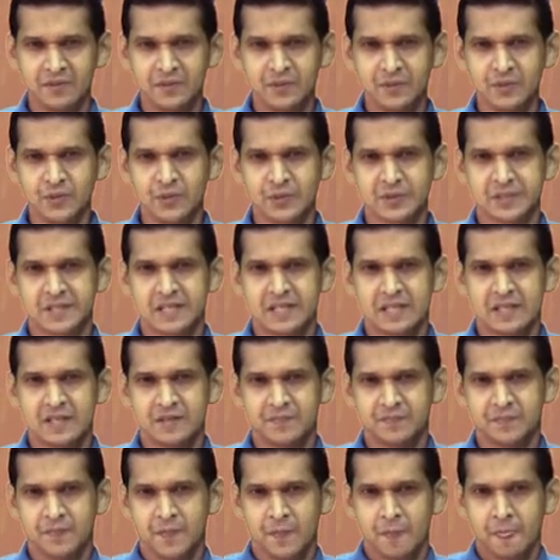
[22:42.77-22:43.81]
used
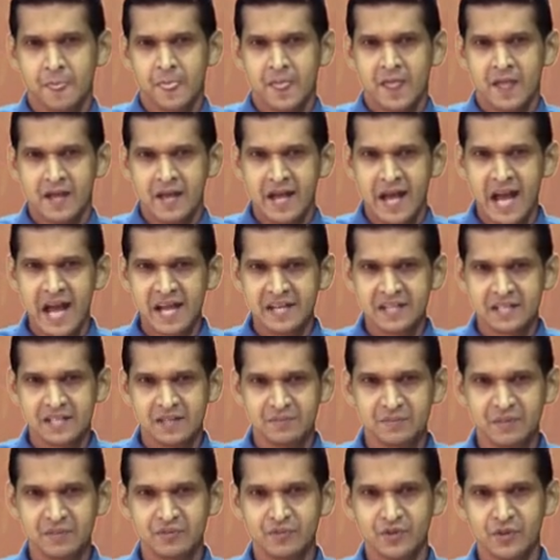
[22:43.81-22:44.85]
at
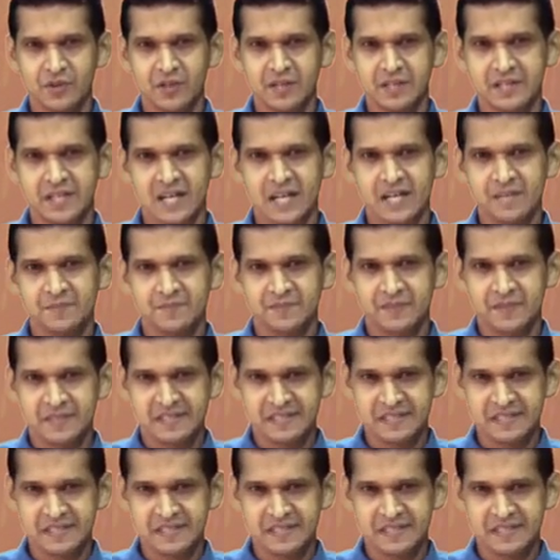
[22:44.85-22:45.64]
before a time.